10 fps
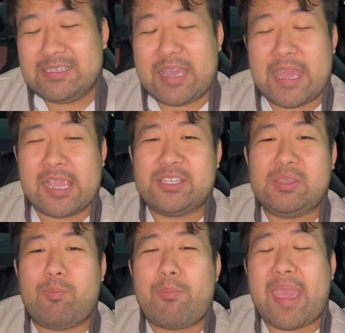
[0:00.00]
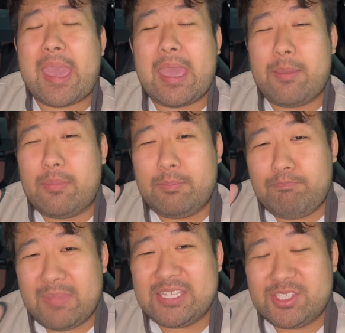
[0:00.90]
I actually ma um,
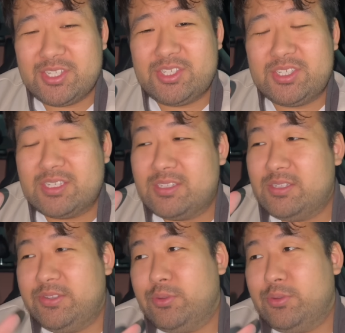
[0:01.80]
messaged new